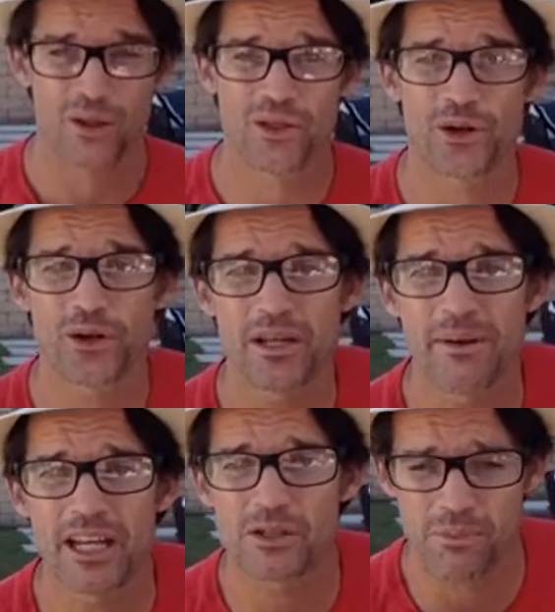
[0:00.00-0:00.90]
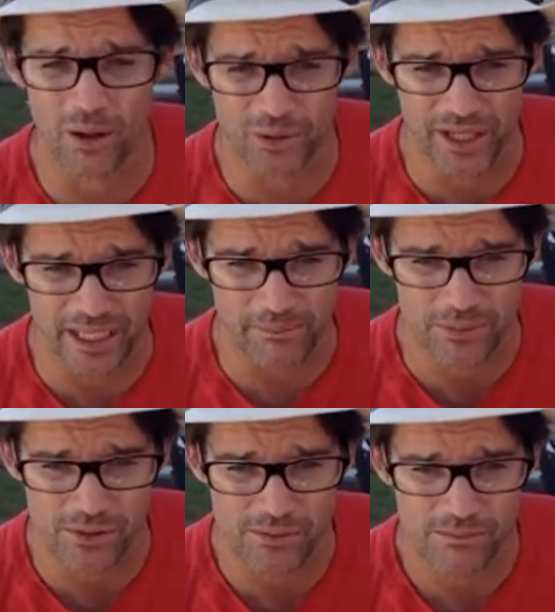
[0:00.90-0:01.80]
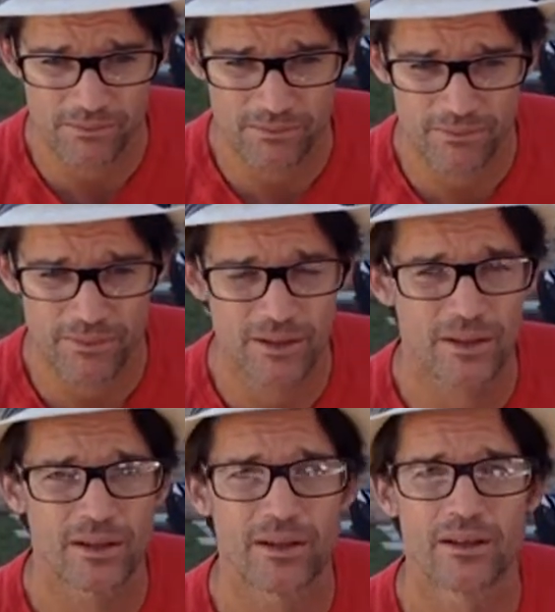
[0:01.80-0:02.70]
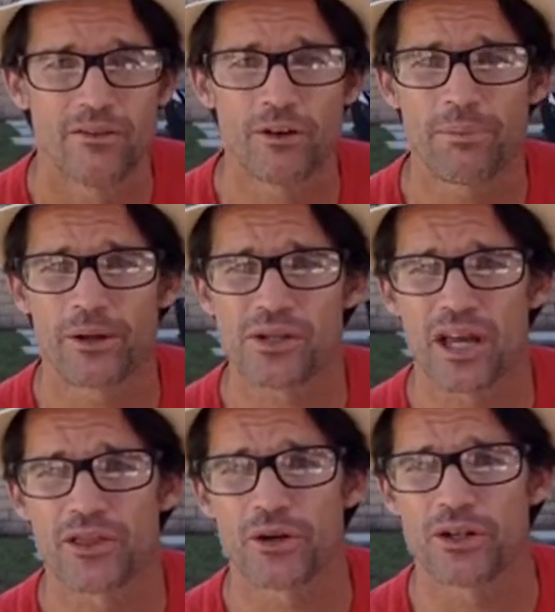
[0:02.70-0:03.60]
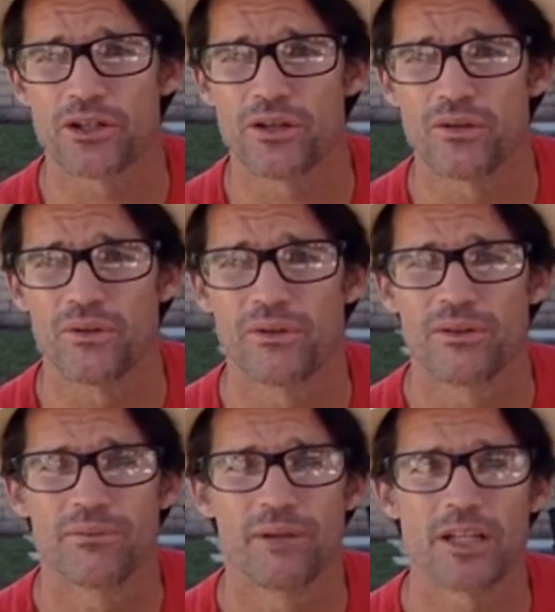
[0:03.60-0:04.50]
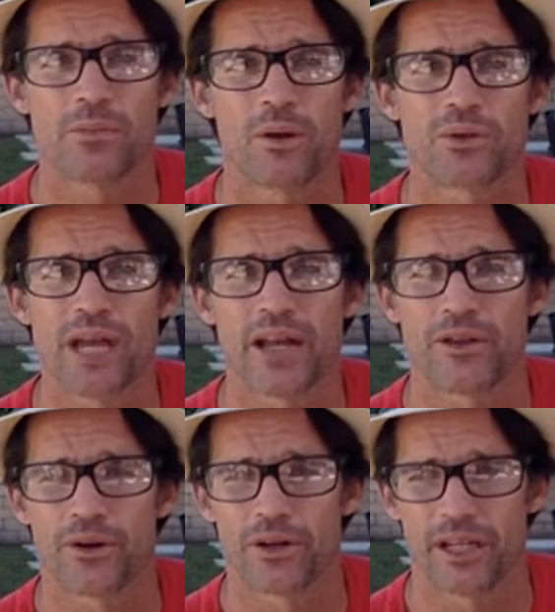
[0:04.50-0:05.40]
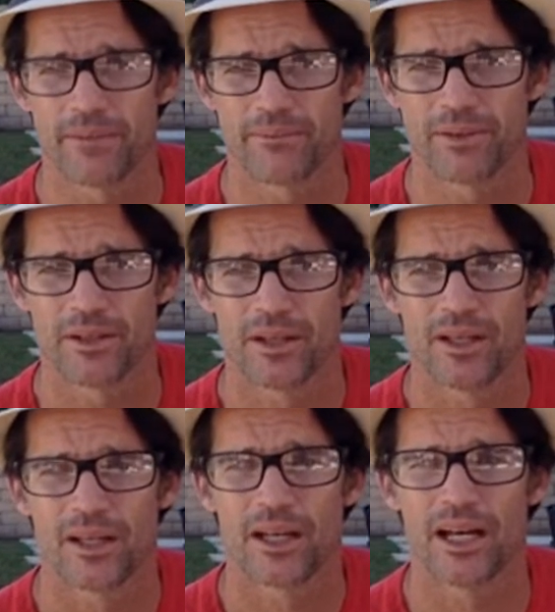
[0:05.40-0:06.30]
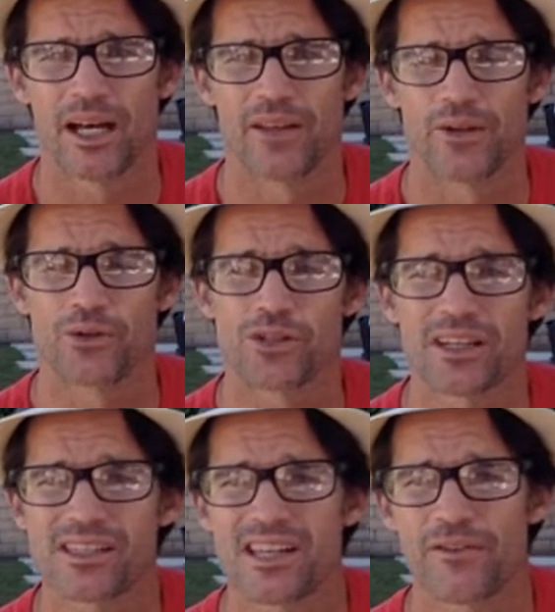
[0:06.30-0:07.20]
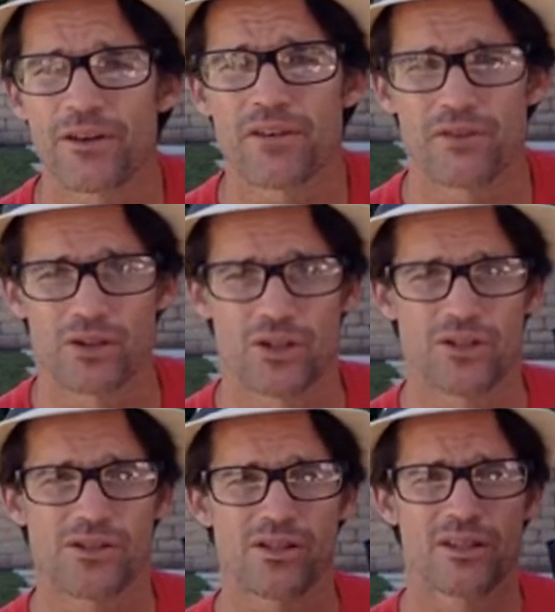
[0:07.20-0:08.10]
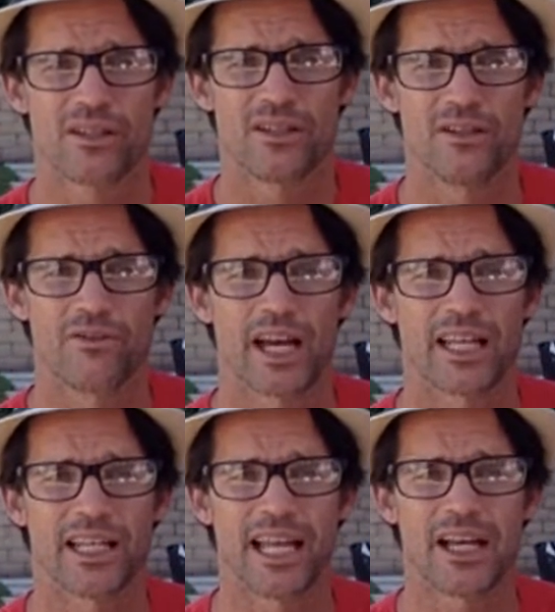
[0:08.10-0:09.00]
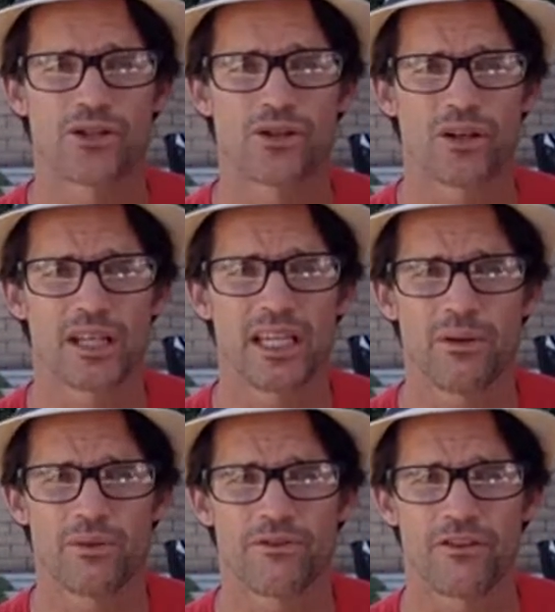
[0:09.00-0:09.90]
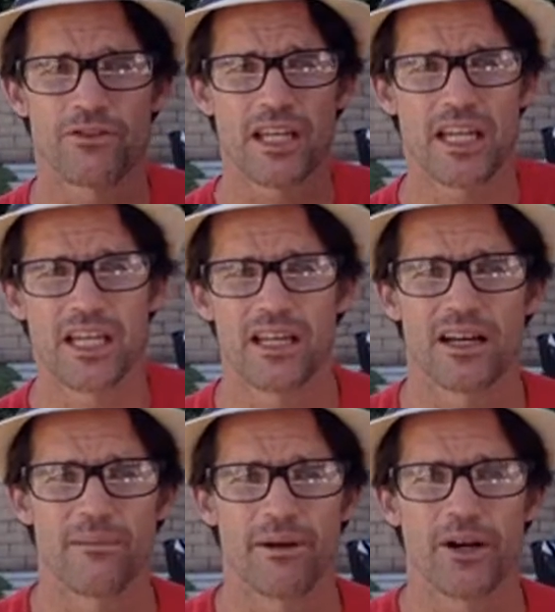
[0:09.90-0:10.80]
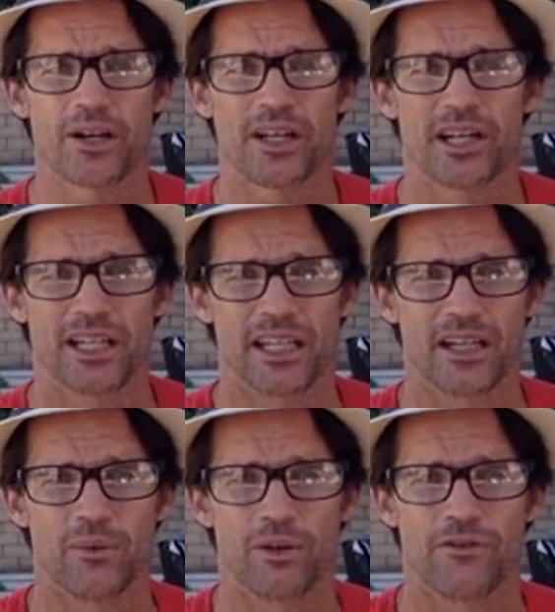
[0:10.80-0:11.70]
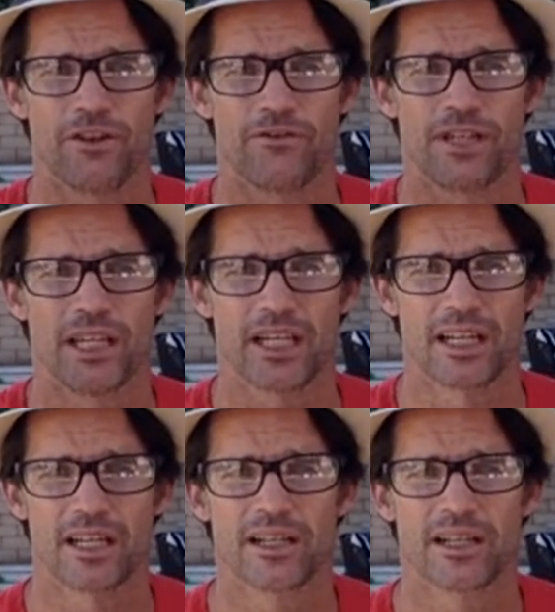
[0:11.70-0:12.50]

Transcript: 30 baseball teams. Football's got 32. Baseball's got 30. There's 6 different divisions. You've got National League with 15, American League with 15.